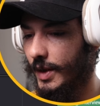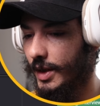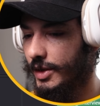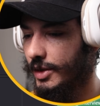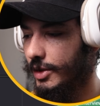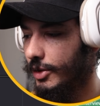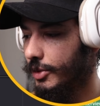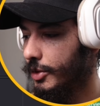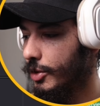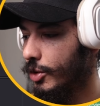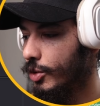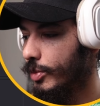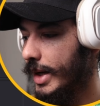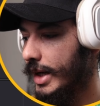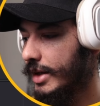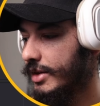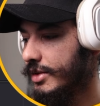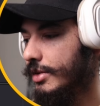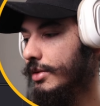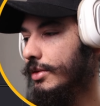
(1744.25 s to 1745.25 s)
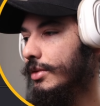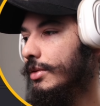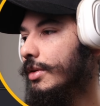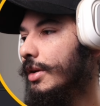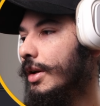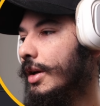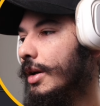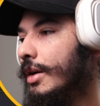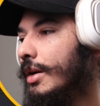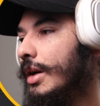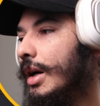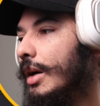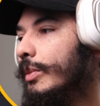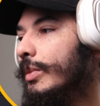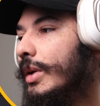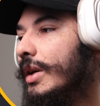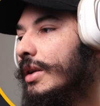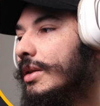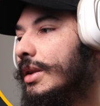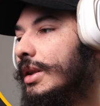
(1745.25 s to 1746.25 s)
So go back to
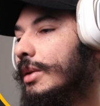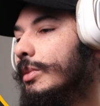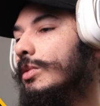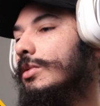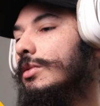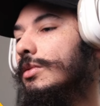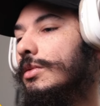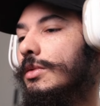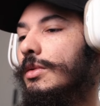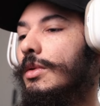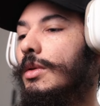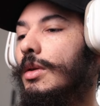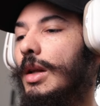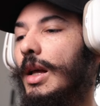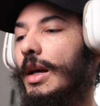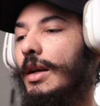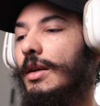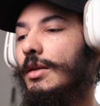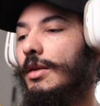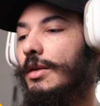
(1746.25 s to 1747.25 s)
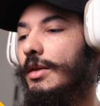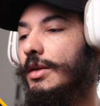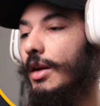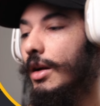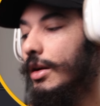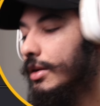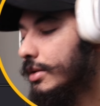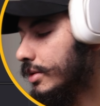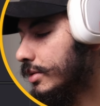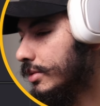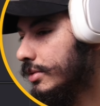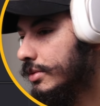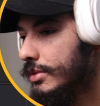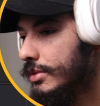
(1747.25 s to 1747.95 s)
compound clip, like talk,